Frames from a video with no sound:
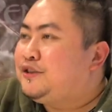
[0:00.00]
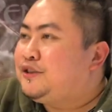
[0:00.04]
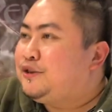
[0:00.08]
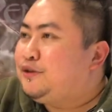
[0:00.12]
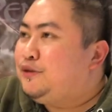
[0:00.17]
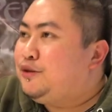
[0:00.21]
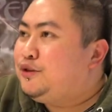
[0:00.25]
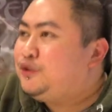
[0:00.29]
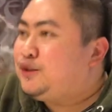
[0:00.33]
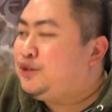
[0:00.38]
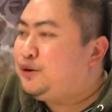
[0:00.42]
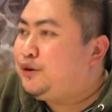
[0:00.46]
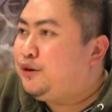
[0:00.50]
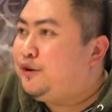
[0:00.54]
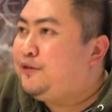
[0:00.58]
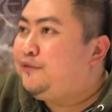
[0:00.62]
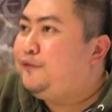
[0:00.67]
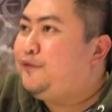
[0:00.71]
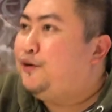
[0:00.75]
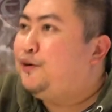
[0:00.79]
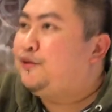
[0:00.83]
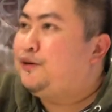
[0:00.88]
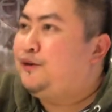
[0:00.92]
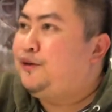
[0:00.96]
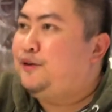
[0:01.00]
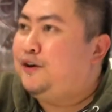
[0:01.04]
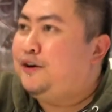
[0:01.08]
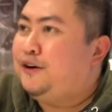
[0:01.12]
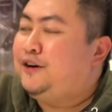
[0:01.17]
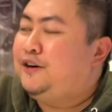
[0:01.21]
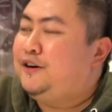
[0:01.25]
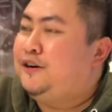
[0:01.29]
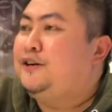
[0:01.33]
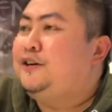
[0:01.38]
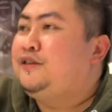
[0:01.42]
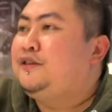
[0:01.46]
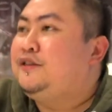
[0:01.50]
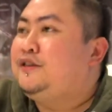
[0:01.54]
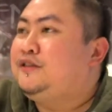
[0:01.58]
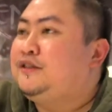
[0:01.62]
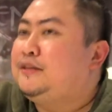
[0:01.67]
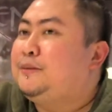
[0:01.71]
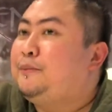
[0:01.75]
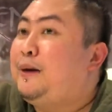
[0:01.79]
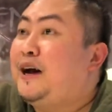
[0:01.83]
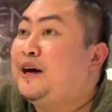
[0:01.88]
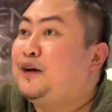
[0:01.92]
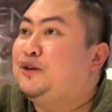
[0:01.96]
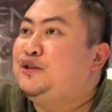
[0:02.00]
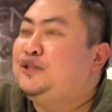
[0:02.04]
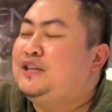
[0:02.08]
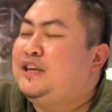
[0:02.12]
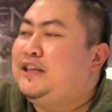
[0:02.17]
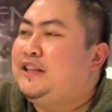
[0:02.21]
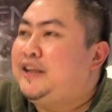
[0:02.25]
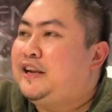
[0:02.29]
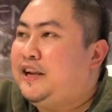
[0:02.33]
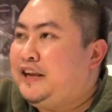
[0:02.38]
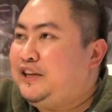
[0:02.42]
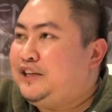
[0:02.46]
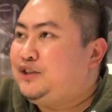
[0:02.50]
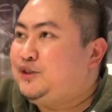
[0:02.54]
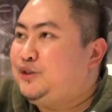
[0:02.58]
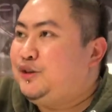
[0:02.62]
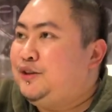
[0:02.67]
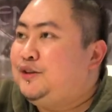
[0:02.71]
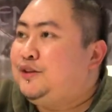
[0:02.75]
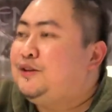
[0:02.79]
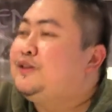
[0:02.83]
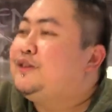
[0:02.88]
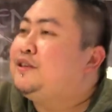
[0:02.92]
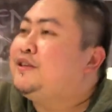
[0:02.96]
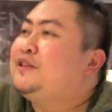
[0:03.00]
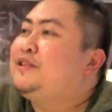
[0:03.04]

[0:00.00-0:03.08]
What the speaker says: culture, folklore sa bagong generation.